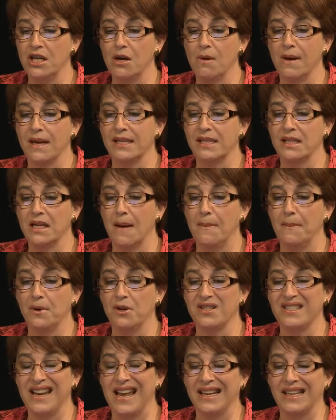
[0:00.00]
US
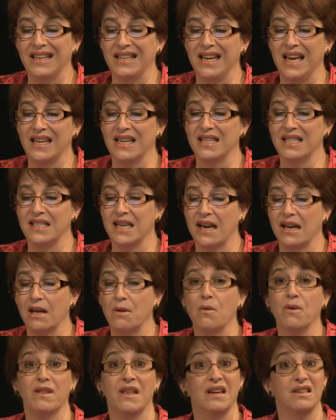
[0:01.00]
numbers, and I can get a second
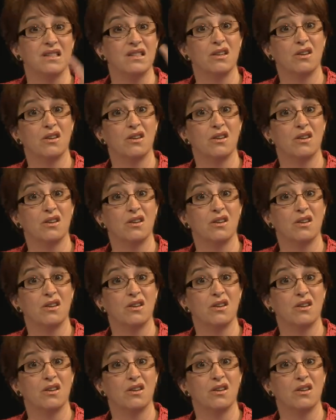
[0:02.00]
one that's